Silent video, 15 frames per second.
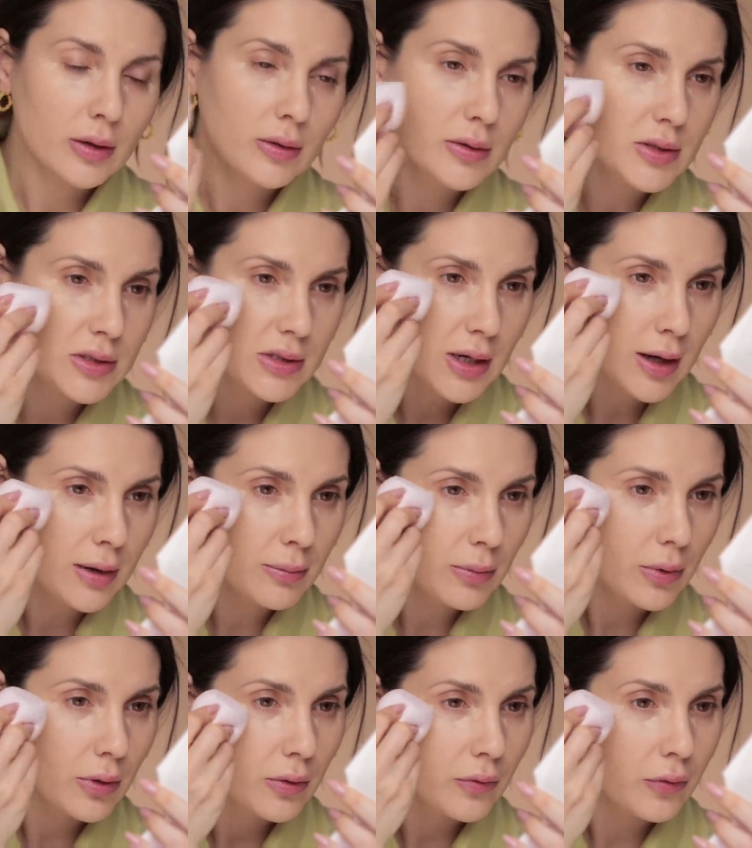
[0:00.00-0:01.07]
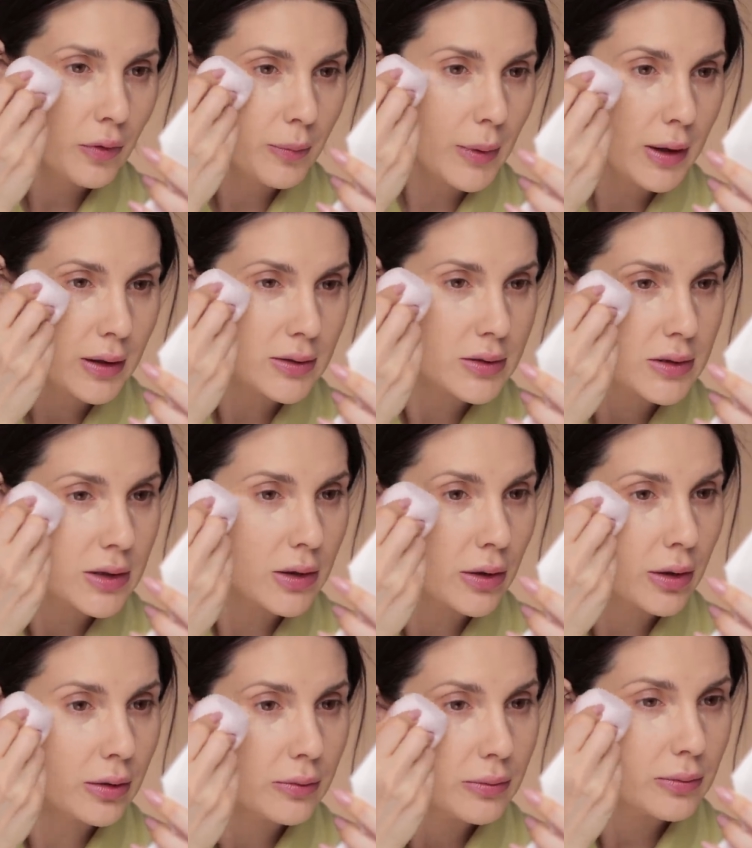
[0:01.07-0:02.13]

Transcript: the same for my concealer.